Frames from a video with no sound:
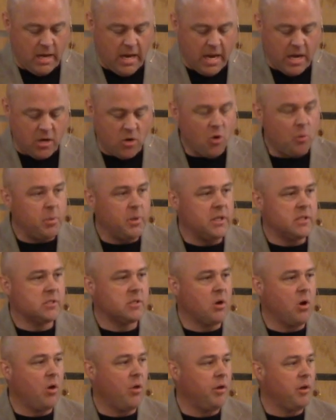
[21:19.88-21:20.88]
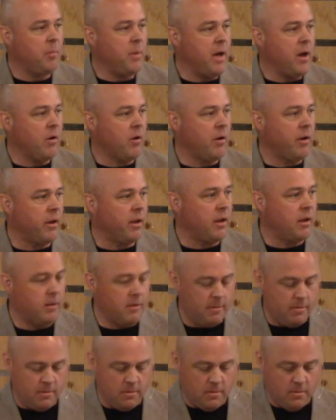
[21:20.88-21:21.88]
And nobody's calling him out on it.
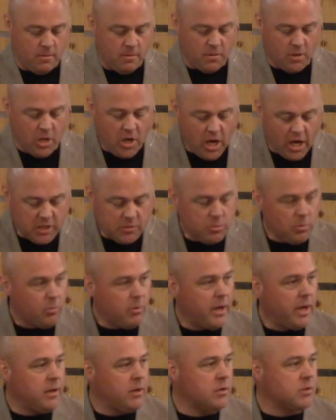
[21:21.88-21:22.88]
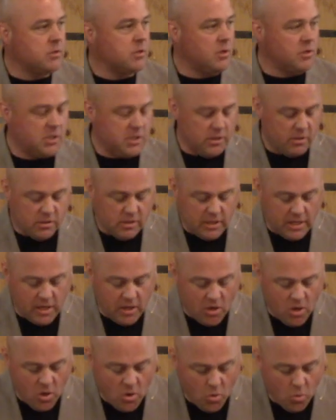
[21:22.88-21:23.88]
The gospel writers are still
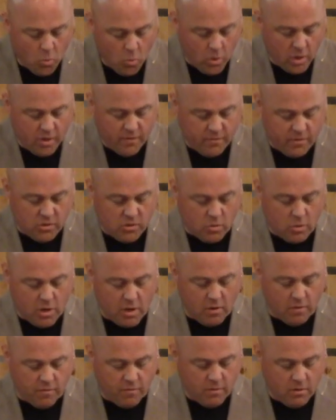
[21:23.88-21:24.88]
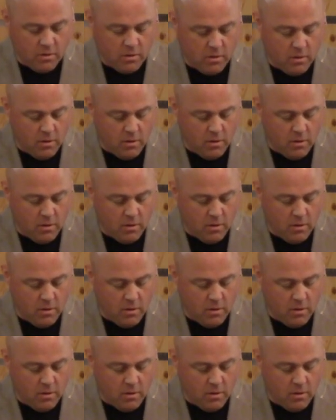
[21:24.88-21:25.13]
saying one of the 12.